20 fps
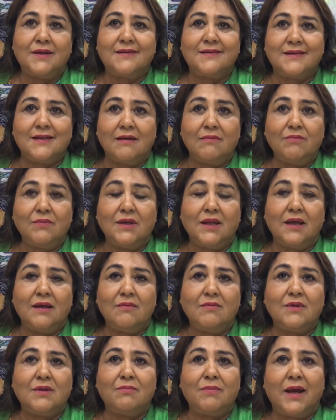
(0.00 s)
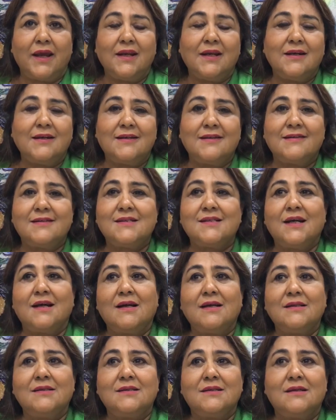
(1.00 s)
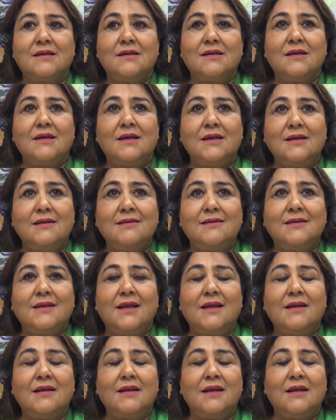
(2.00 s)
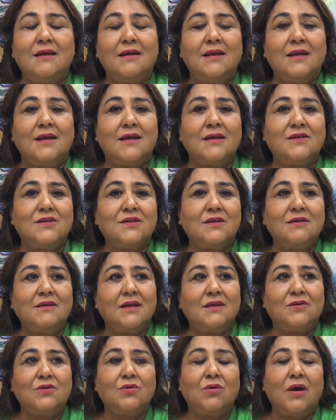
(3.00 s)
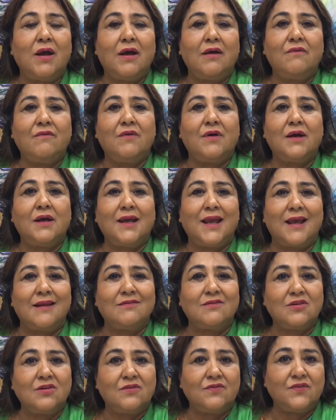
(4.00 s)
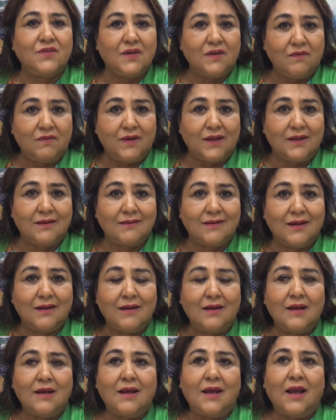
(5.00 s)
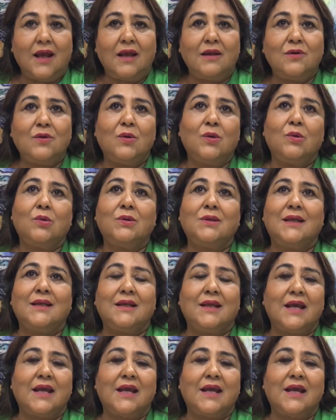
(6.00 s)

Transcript: but sometimes a minor discharge is an indication that you have a cancer of cervix and you know